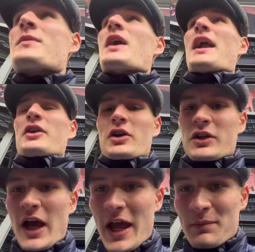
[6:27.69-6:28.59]
Had a
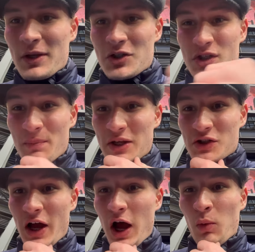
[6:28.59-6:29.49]
good day, just missed
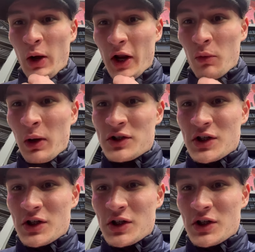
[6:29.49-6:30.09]
a, a one-on-one